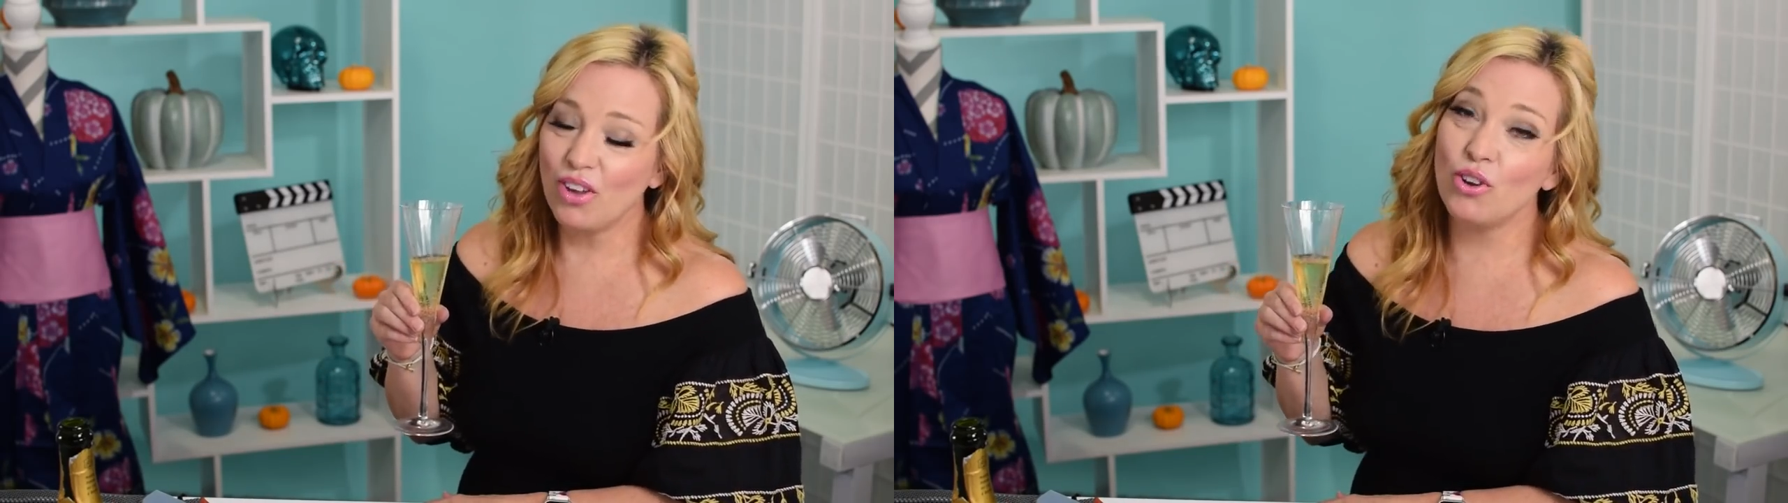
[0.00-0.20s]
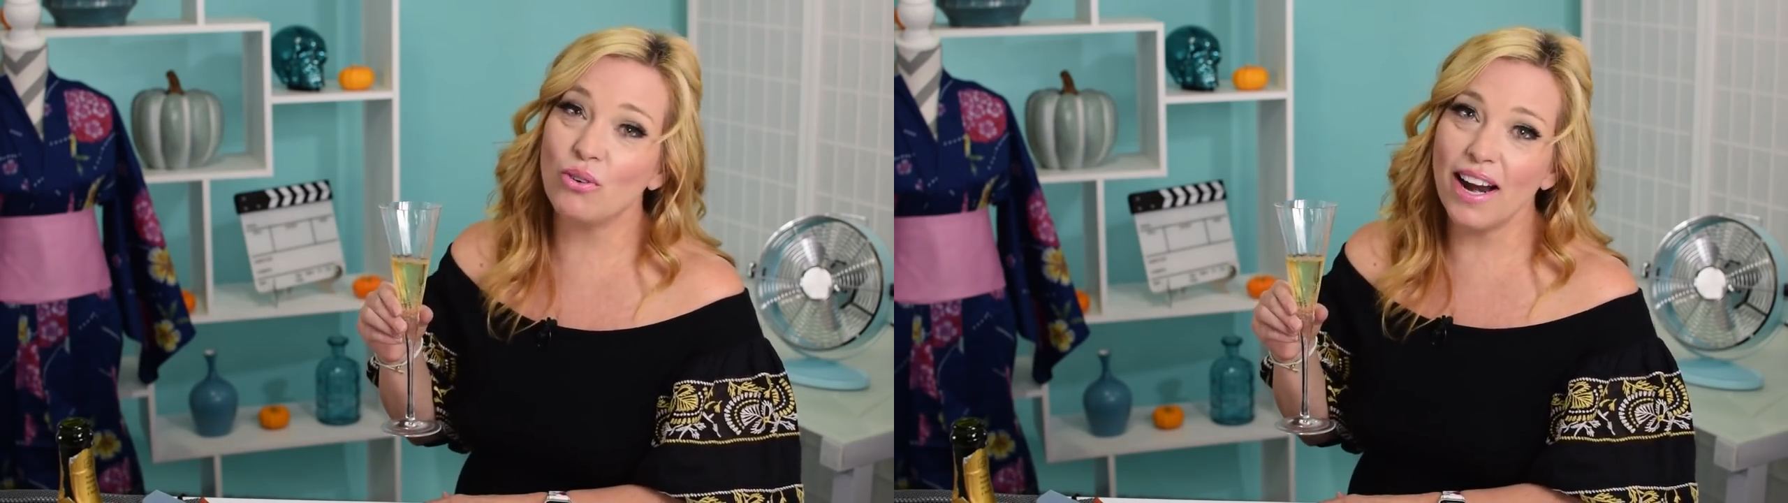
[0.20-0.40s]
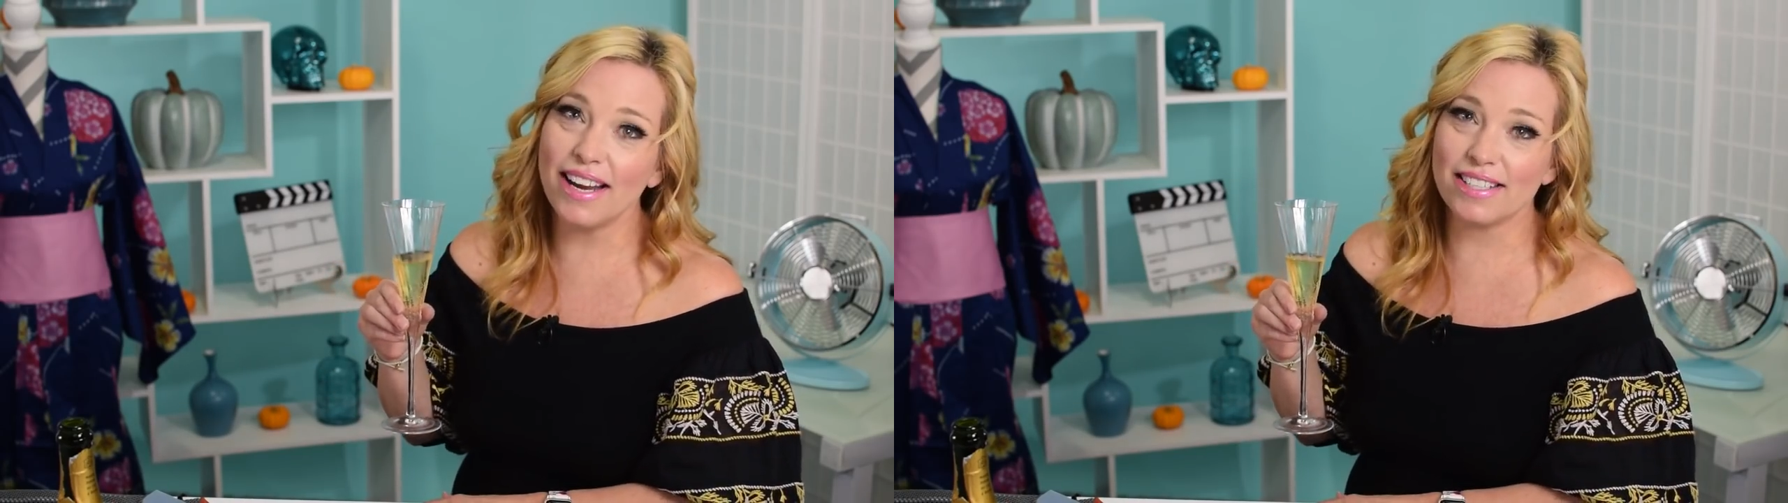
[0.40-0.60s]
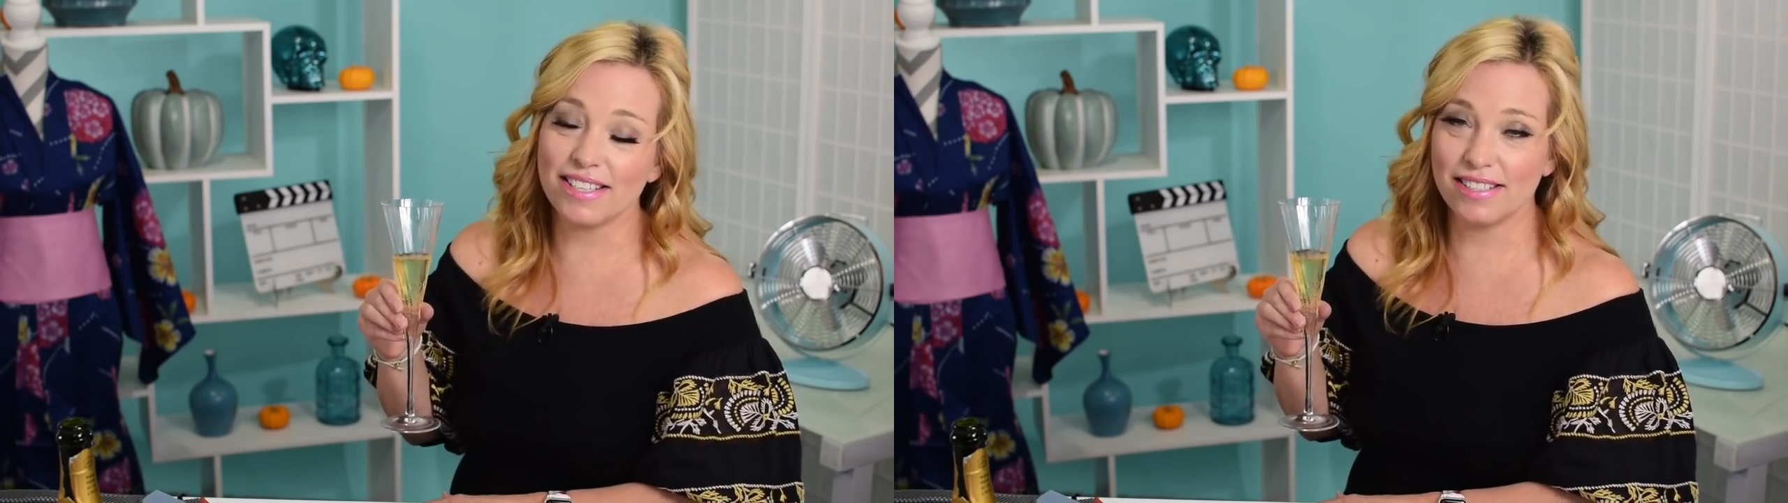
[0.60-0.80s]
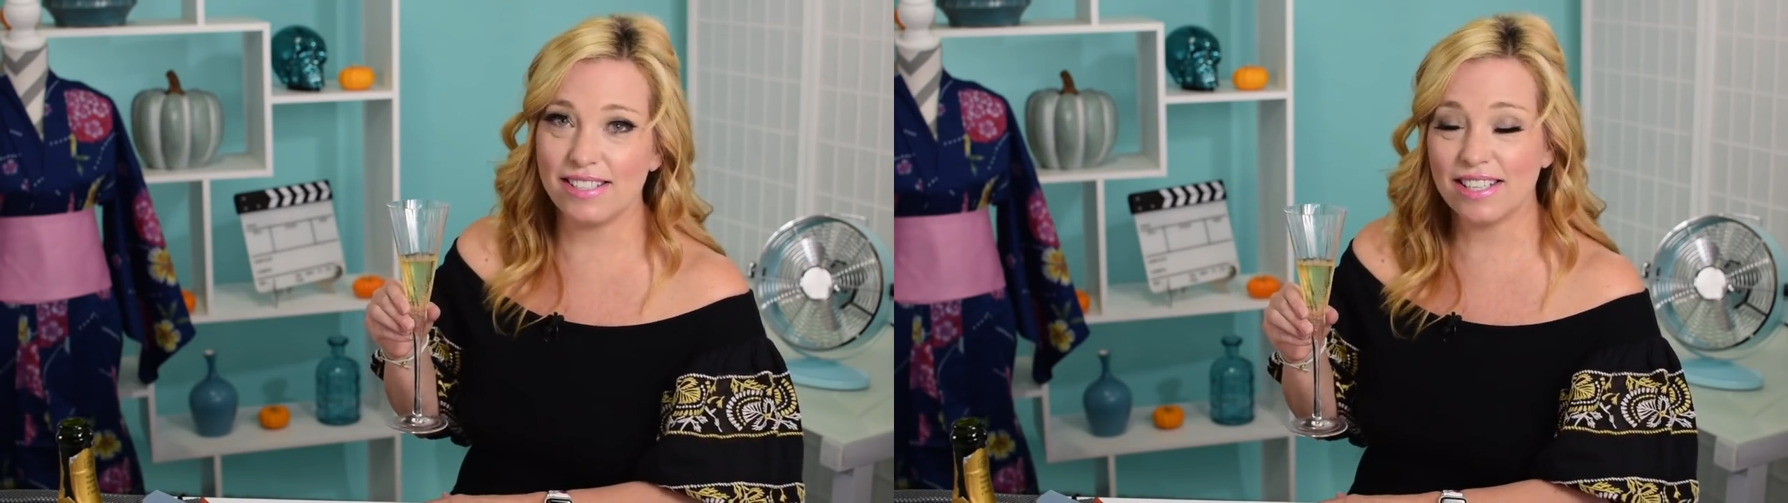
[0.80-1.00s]
Great.
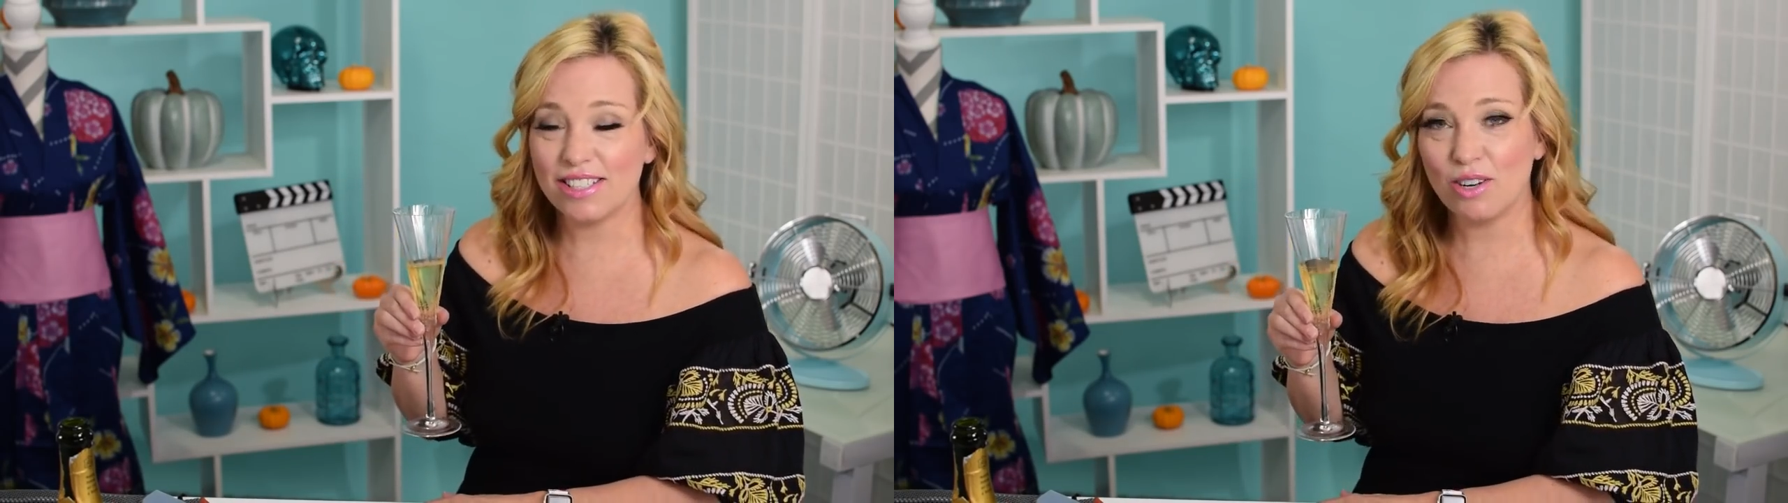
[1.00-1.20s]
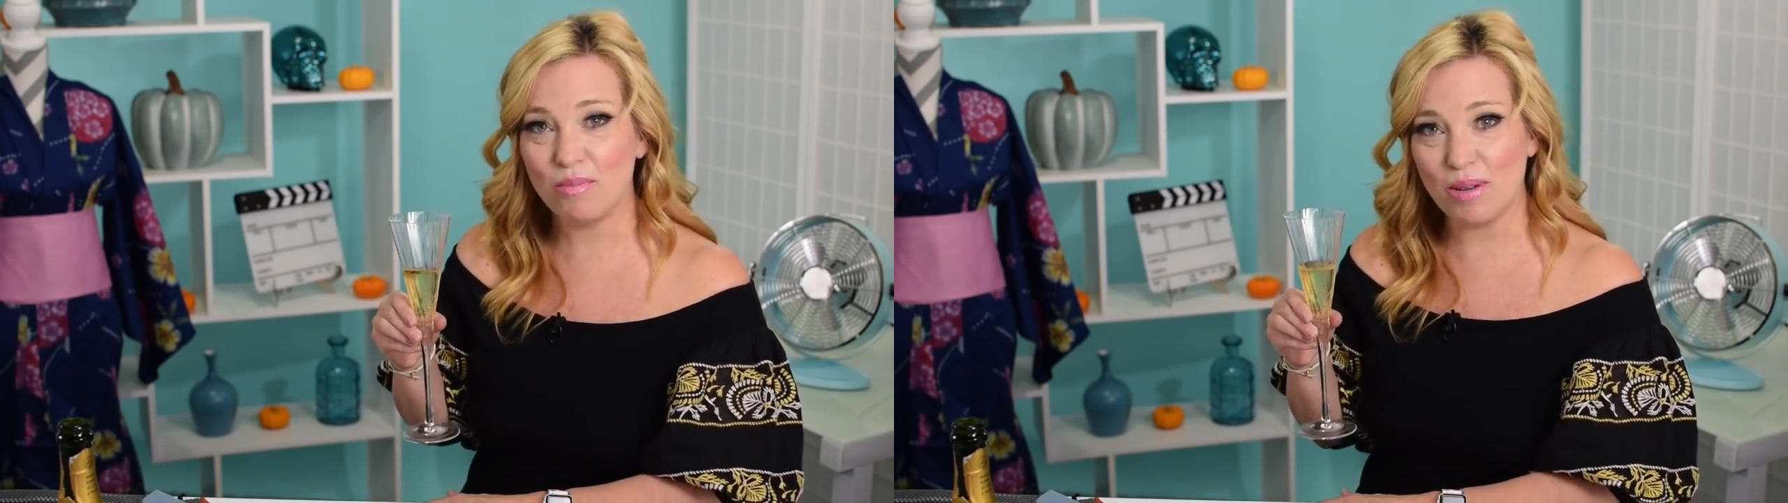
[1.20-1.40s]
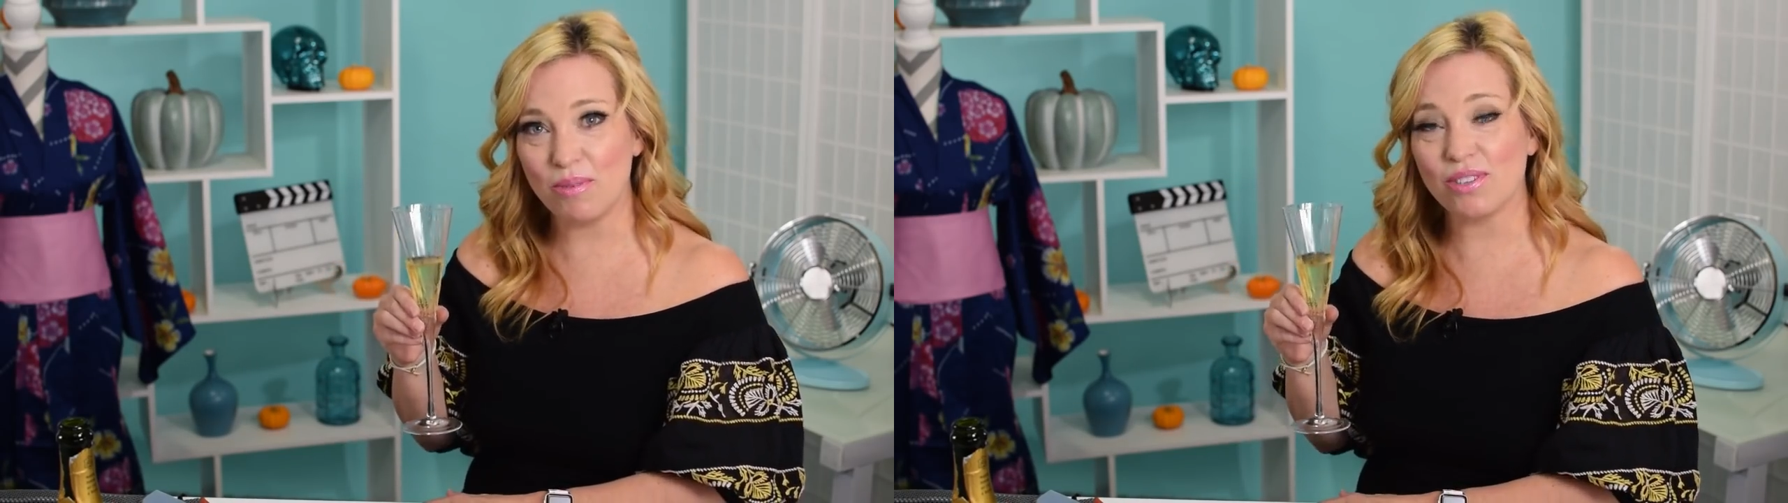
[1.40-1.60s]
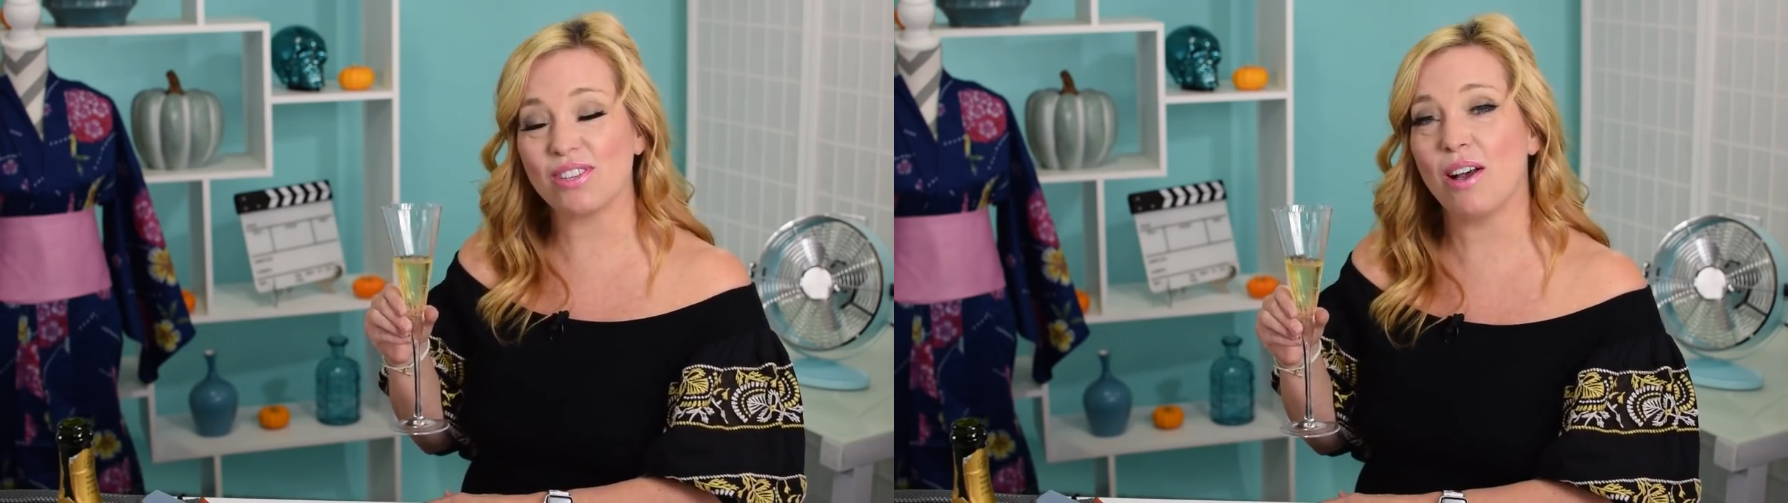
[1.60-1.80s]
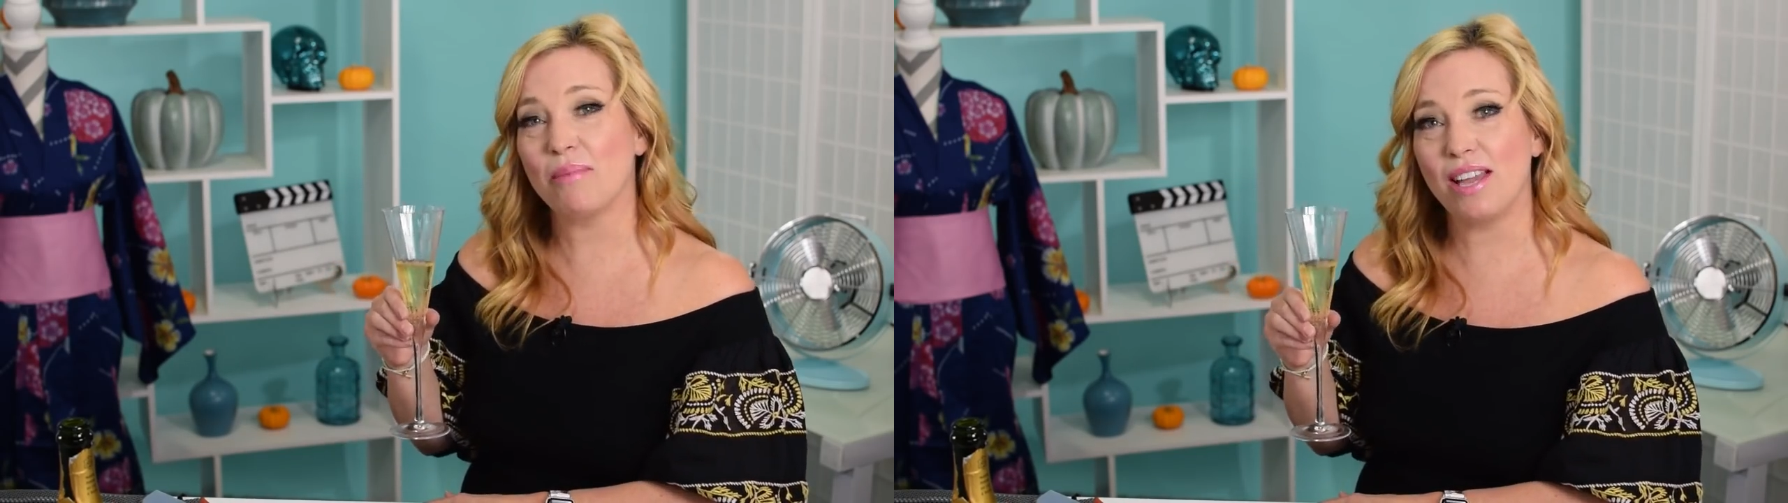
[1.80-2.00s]
six hundred people
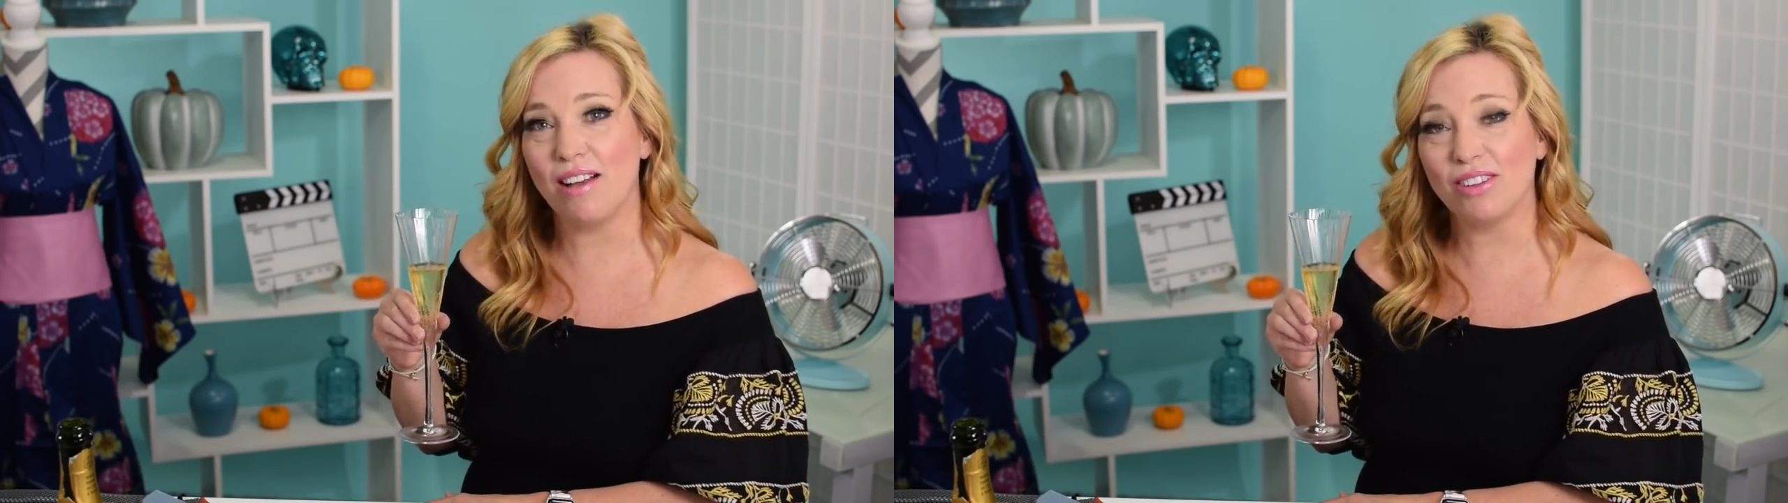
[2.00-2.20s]
saw me have